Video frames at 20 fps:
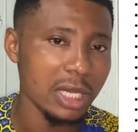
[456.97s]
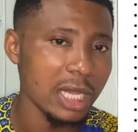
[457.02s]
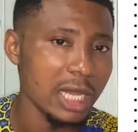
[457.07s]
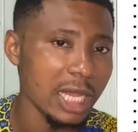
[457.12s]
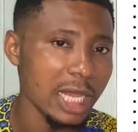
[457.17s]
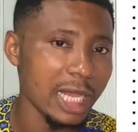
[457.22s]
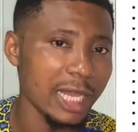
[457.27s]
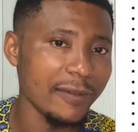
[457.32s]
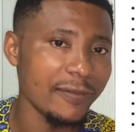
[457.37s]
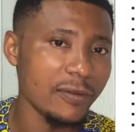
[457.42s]

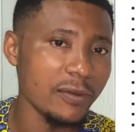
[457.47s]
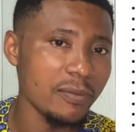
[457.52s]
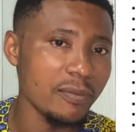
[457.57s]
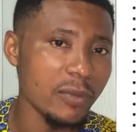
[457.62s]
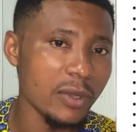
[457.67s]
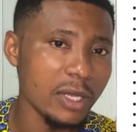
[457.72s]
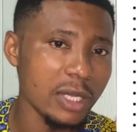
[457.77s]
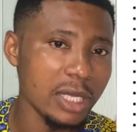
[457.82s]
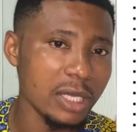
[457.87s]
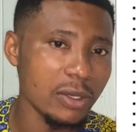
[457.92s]
If you
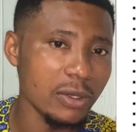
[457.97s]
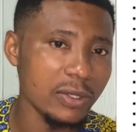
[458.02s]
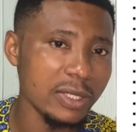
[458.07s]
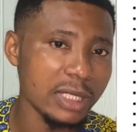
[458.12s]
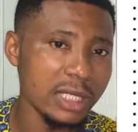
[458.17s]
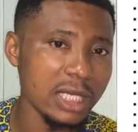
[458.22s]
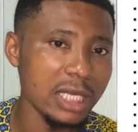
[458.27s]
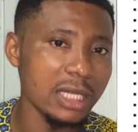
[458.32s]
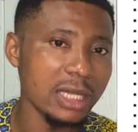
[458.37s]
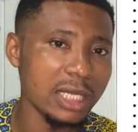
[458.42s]

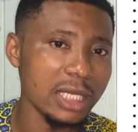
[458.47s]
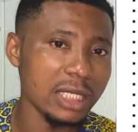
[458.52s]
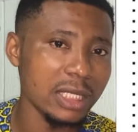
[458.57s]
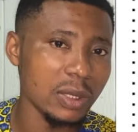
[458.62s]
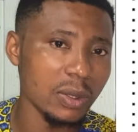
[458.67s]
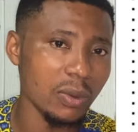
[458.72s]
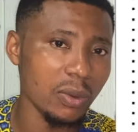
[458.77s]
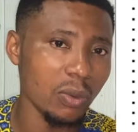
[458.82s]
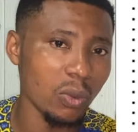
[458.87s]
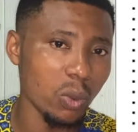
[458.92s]
see this
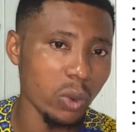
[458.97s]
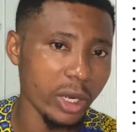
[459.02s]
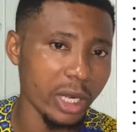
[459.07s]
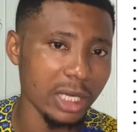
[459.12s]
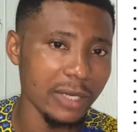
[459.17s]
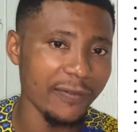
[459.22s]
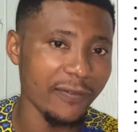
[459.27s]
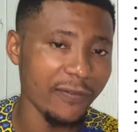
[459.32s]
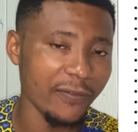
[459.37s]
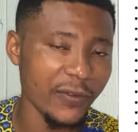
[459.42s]
word,
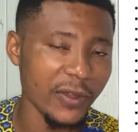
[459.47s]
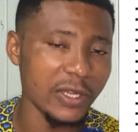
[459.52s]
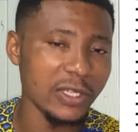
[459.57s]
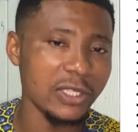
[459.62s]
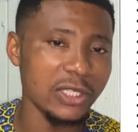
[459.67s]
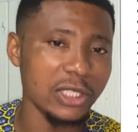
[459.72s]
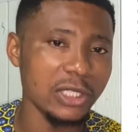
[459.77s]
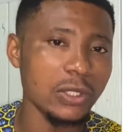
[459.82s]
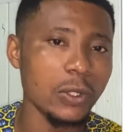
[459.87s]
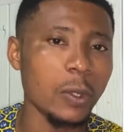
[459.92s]

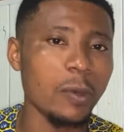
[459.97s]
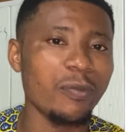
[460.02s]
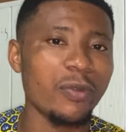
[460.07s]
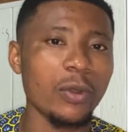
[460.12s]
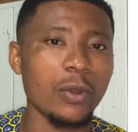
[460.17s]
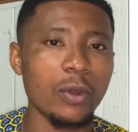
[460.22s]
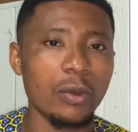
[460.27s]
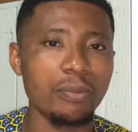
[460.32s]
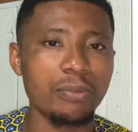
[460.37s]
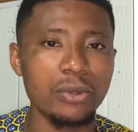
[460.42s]
function of the
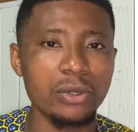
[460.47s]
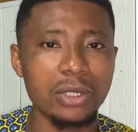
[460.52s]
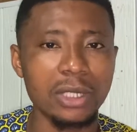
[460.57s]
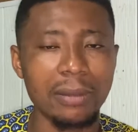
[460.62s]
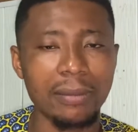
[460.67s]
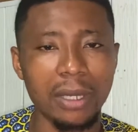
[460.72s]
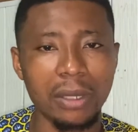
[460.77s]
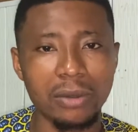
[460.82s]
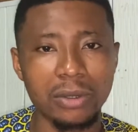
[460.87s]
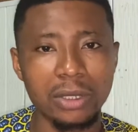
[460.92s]
computer
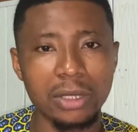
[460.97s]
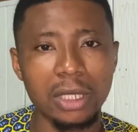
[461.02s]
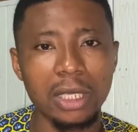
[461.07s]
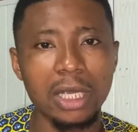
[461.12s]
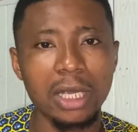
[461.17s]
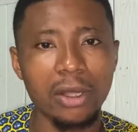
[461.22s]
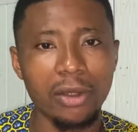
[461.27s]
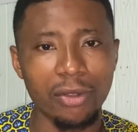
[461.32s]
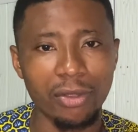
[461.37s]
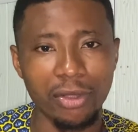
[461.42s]
mouse,
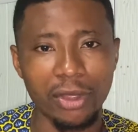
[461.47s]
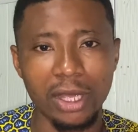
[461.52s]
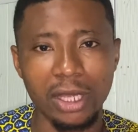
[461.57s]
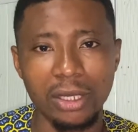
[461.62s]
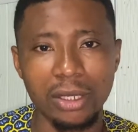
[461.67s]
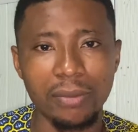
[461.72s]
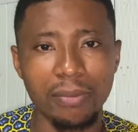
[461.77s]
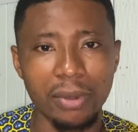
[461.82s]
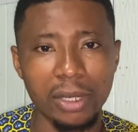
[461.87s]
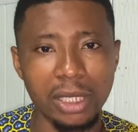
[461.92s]
then
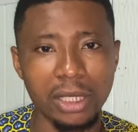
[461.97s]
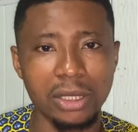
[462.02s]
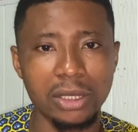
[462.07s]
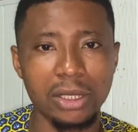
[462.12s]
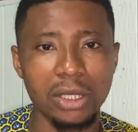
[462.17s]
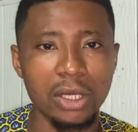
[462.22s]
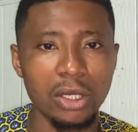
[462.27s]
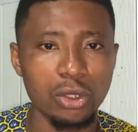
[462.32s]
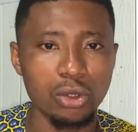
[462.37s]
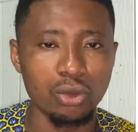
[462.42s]
please
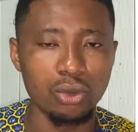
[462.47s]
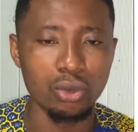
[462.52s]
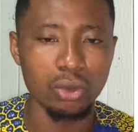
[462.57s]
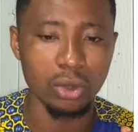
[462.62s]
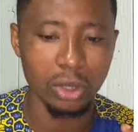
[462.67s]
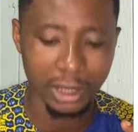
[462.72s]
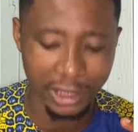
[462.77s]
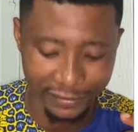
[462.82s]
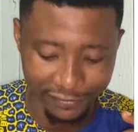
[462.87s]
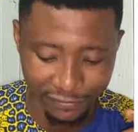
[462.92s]
do not
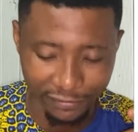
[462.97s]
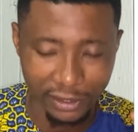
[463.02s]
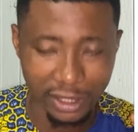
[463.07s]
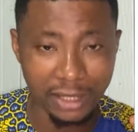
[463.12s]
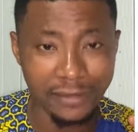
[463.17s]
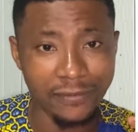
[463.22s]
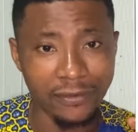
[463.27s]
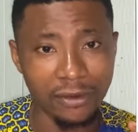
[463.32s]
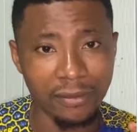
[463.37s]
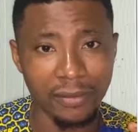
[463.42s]
deviate
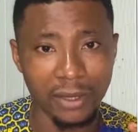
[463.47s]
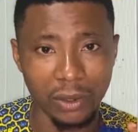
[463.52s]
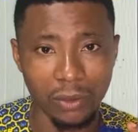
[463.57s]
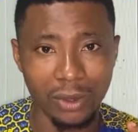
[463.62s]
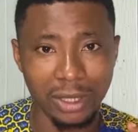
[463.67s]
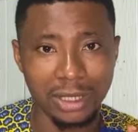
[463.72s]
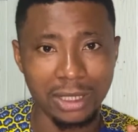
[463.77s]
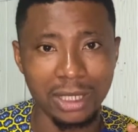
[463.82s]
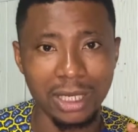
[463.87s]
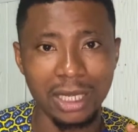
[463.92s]
from the
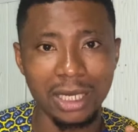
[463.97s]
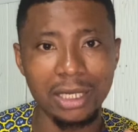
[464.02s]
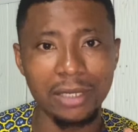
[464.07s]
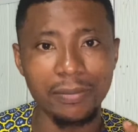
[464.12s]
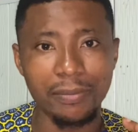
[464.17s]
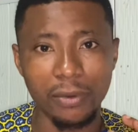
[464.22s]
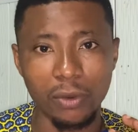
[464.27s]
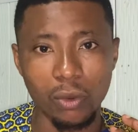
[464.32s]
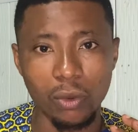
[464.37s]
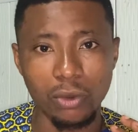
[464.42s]
question. Can
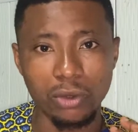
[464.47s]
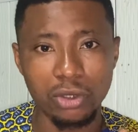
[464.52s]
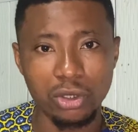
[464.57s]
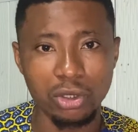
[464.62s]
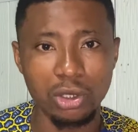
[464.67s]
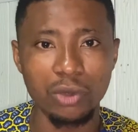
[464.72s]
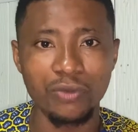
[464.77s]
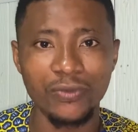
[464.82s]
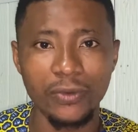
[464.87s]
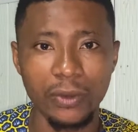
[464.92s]
it go straight
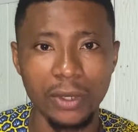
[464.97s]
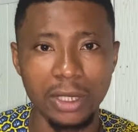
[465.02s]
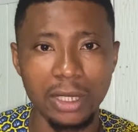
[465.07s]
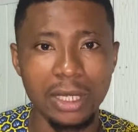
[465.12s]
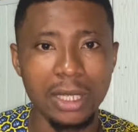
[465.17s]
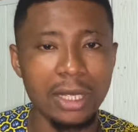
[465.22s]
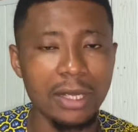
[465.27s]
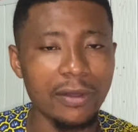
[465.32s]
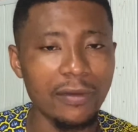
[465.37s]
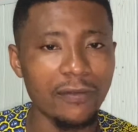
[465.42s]
forward?
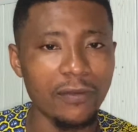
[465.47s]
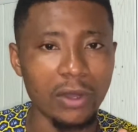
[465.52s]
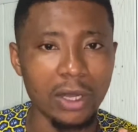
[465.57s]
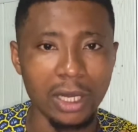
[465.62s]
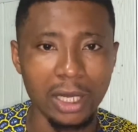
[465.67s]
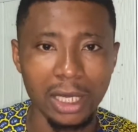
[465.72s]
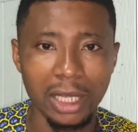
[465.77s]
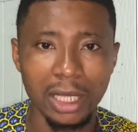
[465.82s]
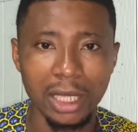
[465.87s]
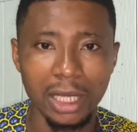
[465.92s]
For
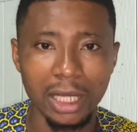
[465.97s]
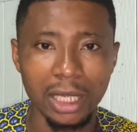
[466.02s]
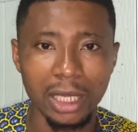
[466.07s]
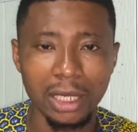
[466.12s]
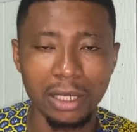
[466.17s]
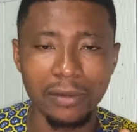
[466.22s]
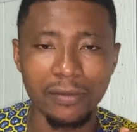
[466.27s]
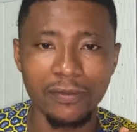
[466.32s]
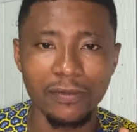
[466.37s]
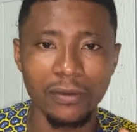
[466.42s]

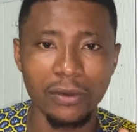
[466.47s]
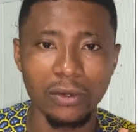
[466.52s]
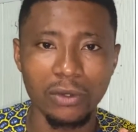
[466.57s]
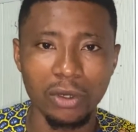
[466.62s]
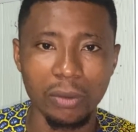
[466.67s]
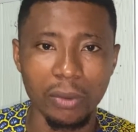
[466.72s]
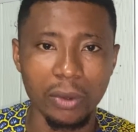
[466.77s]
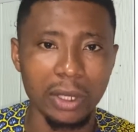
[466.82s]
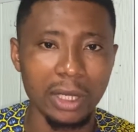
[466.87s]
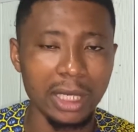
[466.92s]
clicking, for
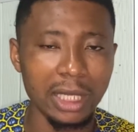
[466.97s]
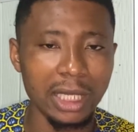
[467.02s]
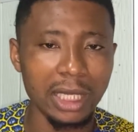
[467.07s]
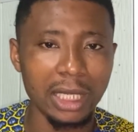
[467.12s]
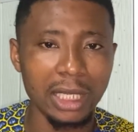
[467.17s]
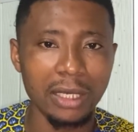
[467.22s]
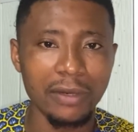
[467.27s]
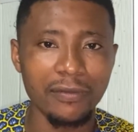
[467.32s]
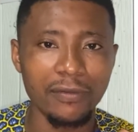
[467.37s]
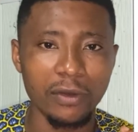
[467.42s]
double
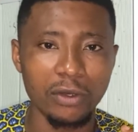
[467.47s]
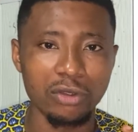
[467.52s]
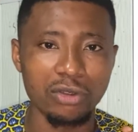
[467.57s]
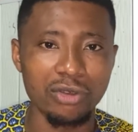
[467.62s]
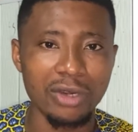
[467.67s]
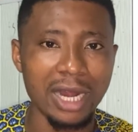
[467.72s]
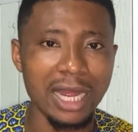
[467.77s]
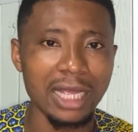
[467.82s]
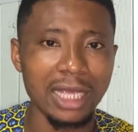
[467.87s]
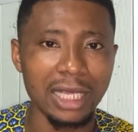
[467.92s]
clicking, for
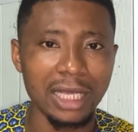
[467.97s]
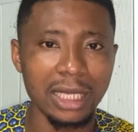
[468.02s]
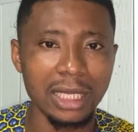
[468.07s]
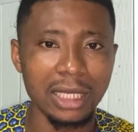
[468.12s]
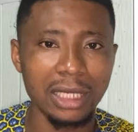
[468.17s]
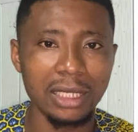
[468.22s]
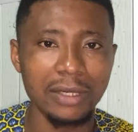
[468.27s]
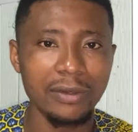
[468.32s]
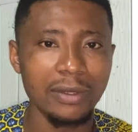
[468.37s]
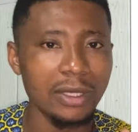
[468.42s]

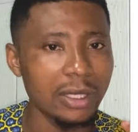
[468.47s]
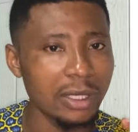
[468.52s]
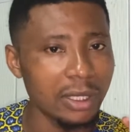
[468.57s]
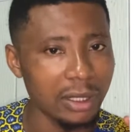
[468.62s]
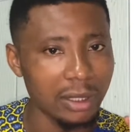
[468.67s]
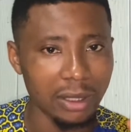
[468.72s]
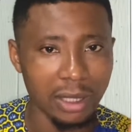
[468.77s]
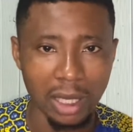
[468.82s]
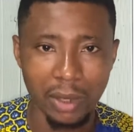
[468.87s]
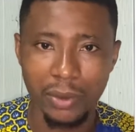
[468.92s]
dragging,
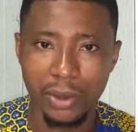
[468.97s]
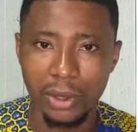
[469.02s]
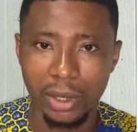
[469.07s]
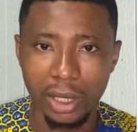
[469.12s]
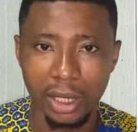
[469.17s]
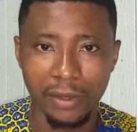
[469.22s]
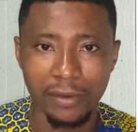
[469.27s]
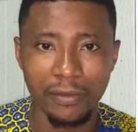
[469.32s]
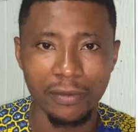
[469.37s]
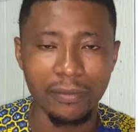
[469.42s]
are we okay?
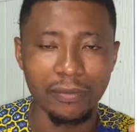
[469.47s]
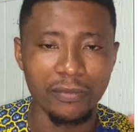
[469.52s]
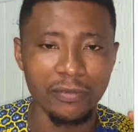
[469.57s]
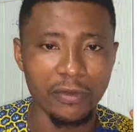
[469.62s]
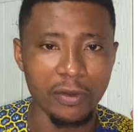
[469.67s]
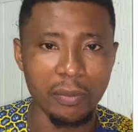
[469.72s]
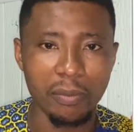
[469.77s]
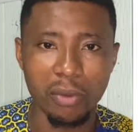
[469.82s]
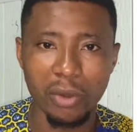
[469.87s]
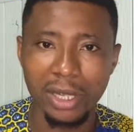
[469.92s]
For
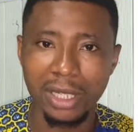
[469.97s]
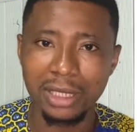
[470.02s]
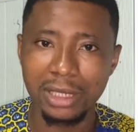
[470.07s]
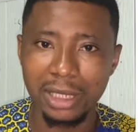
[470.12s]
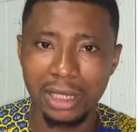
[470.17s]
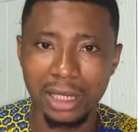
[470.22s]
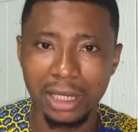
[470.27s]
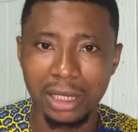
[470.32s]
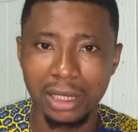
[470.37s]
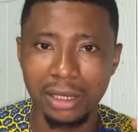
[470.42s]

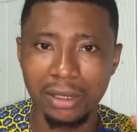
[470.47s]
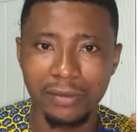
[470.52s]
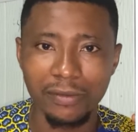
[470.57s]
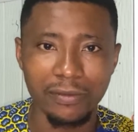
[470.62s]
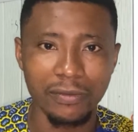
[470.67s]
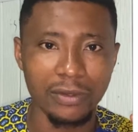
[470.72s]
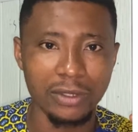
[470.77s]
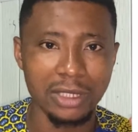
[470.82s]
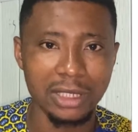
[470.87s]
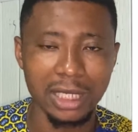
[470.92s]
pointing, for
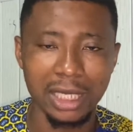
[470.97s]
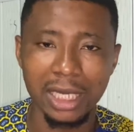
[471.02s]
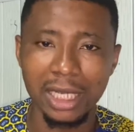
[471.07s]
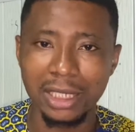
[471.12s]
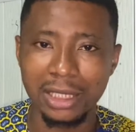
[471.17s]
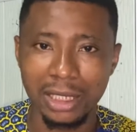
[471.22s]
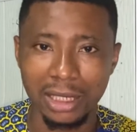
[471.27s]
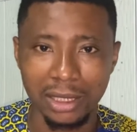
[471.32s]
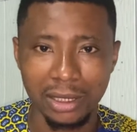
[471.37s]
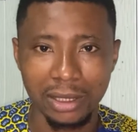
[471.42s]

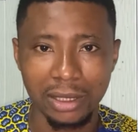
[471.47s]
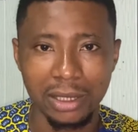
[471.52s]
selecting.